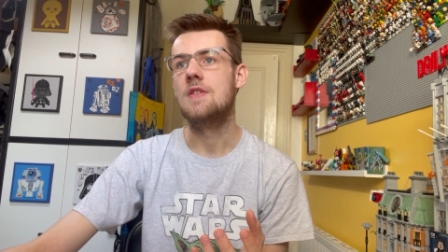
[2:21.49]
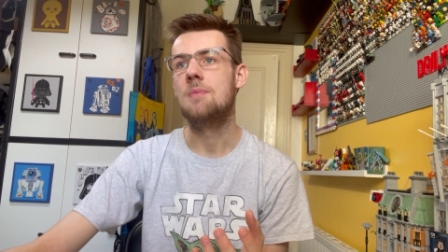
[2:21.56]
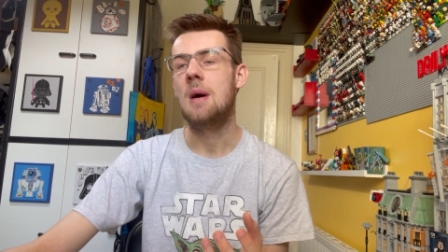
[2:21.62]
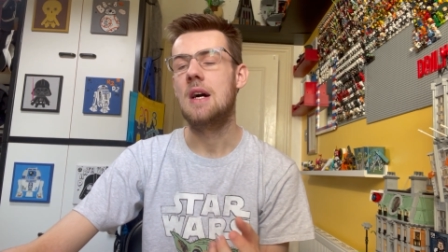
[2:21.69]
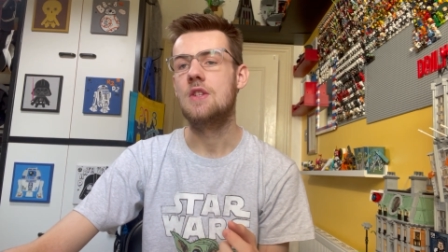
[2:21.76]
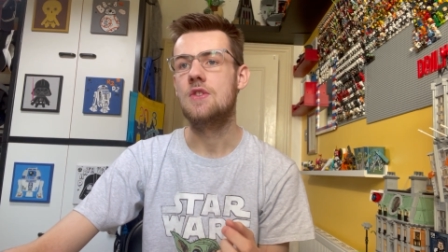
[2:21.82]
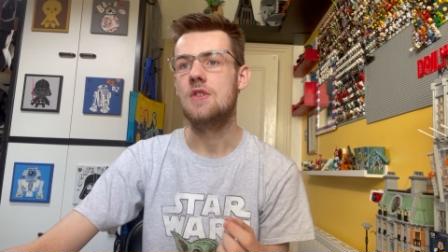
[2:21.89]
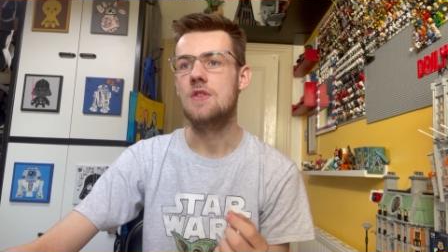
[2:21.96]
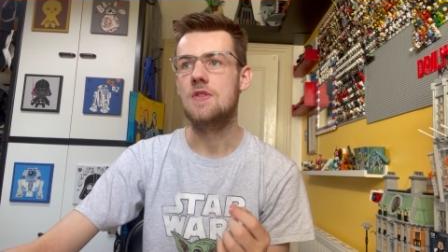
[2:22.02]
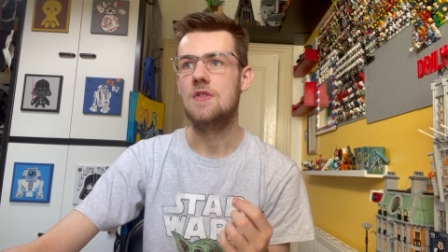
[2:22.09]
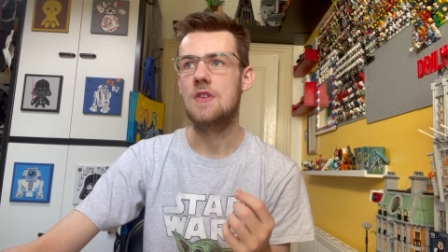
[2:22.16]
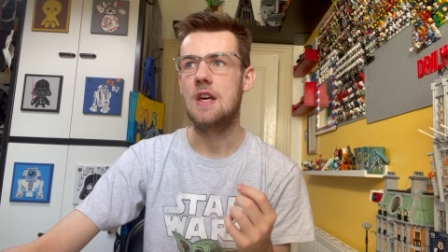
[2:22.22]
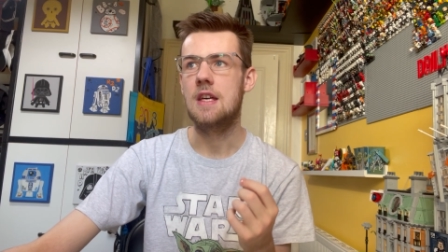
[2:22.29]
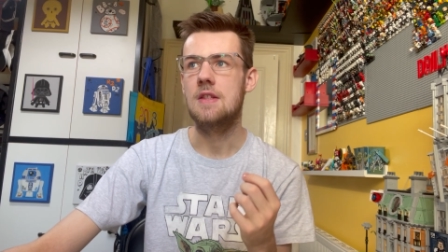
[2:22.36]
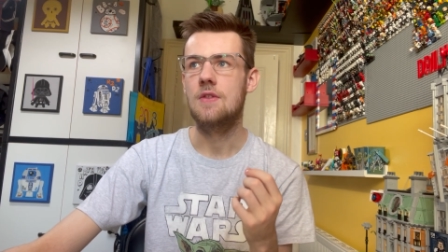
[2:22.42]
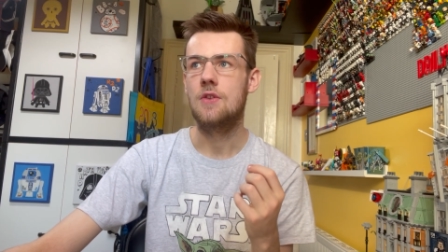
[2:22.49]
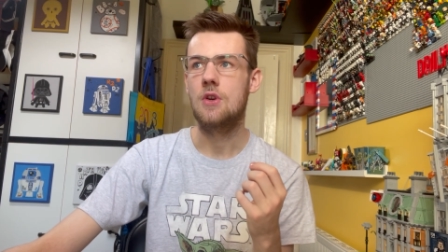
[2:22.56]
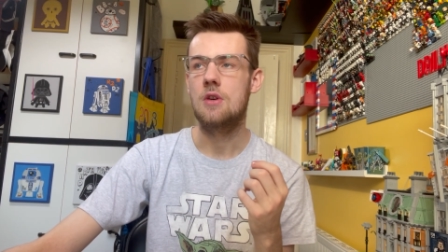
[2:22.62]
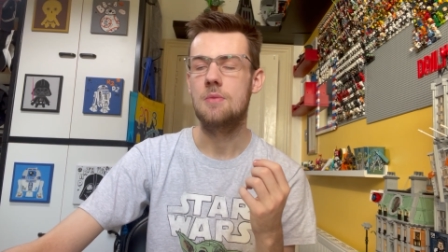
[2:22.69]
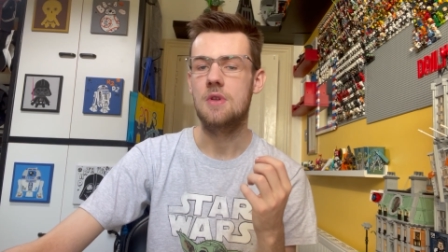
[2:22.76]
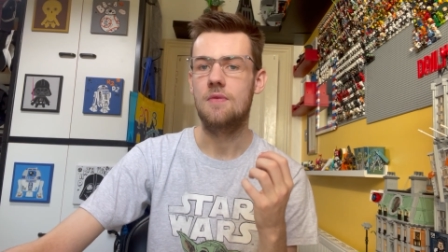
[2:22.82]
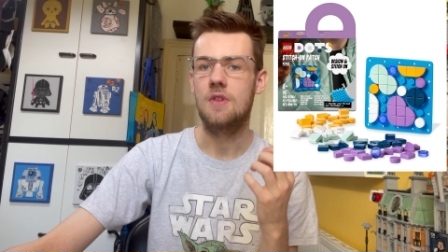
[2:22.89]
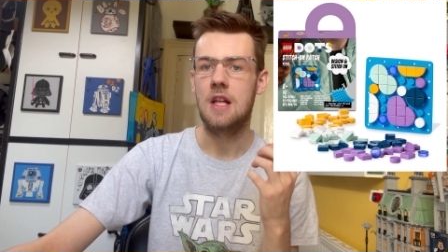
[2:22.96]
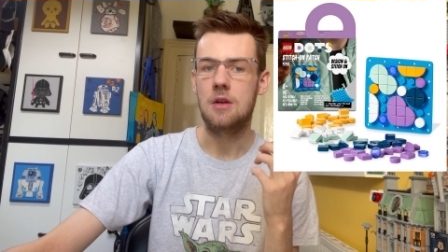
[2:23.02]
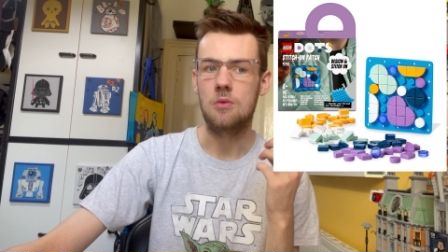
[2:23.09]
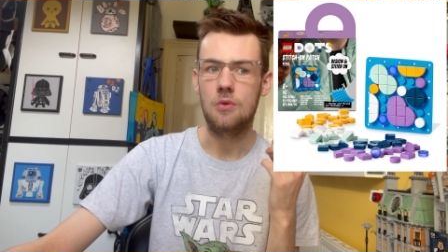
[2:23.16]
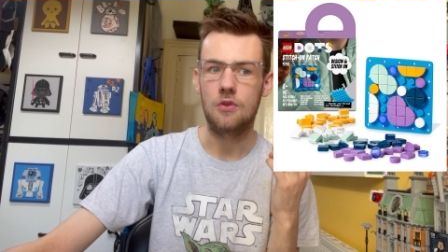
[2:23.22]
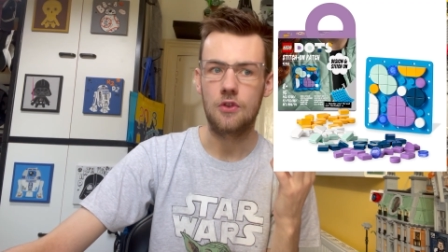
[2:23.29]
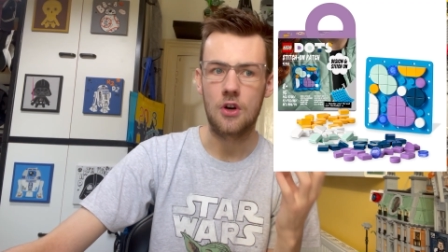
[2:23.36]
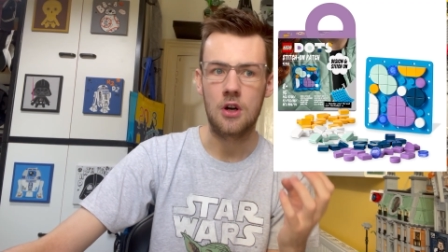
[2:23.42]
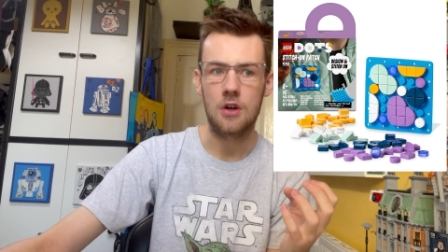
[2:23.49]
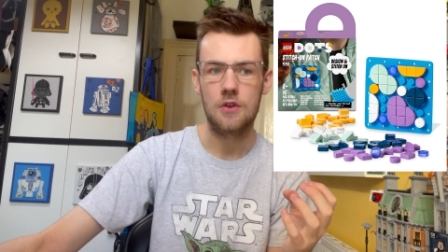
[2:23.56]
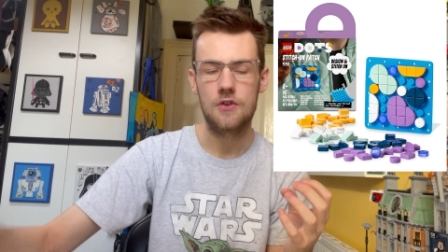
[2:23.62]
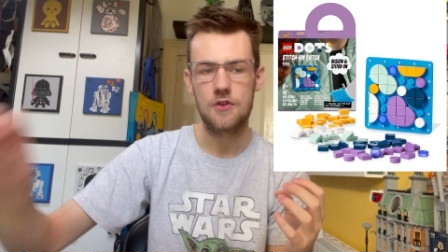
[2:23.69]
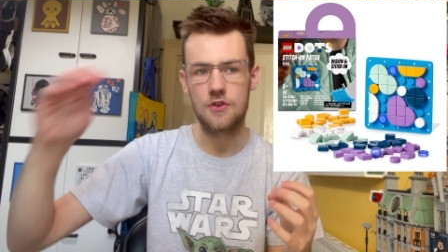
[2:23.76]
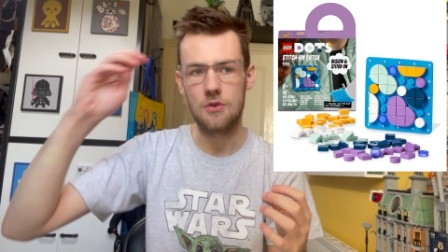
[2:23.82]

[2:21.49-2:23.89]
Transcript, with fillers: patches in terms of Lego dots.